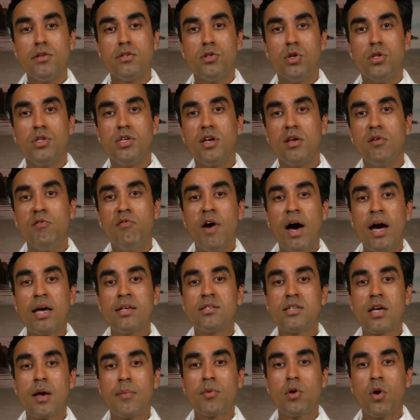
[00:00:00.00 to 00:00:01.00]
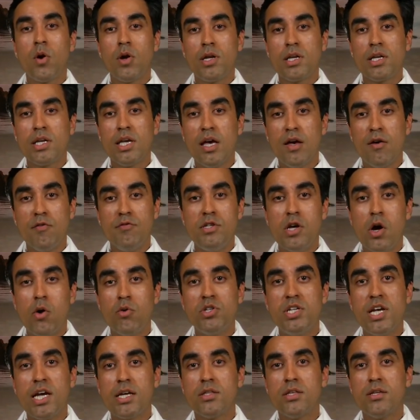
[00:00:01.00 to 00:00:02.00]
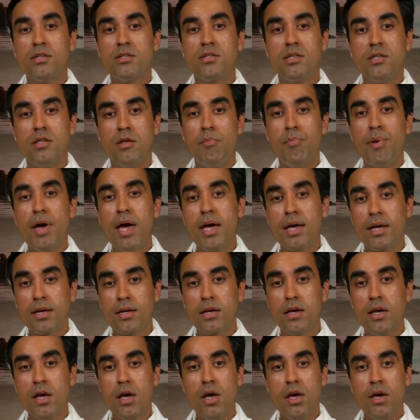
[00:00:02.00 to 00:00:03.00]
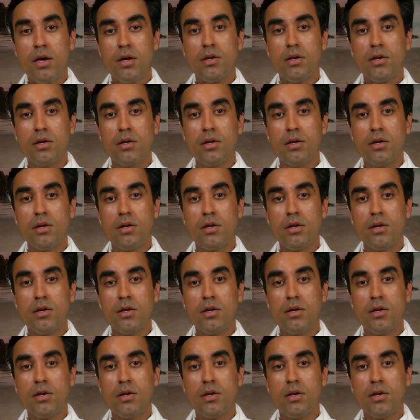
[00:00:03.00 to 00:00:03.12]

So, the advice I'm going to give, don't take this to the bank.